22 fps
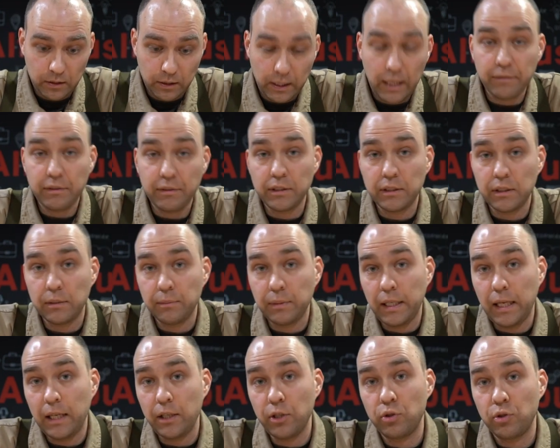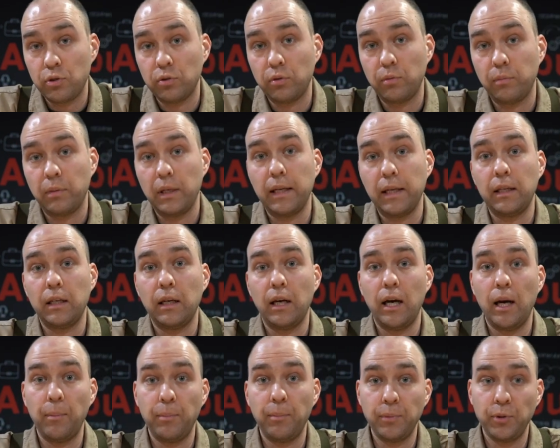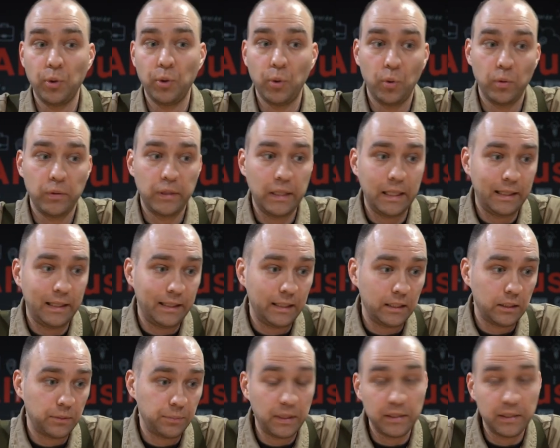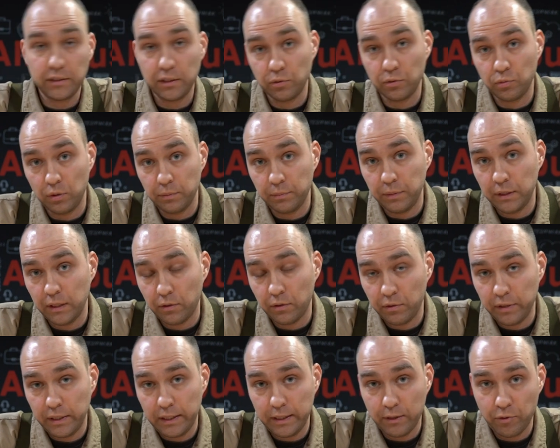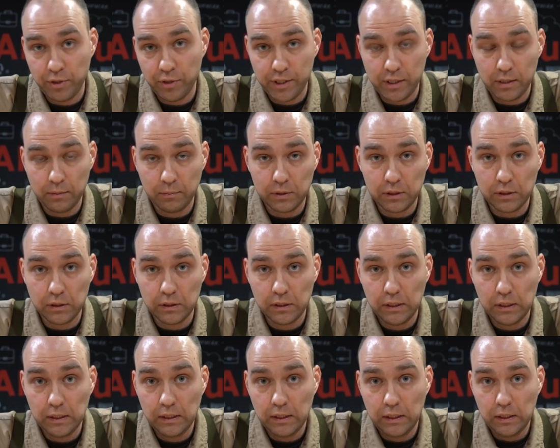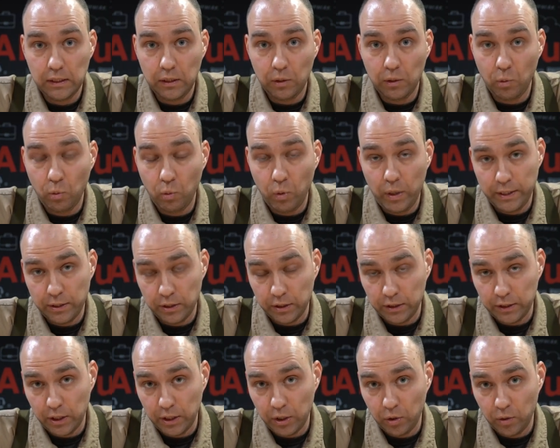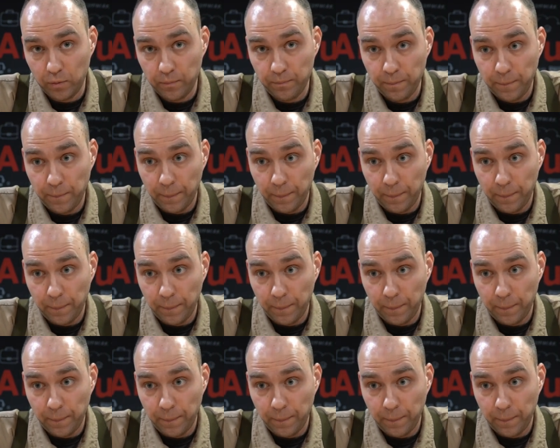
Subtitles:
having some cash to back up your daily expenses would be a really reasonable way to go.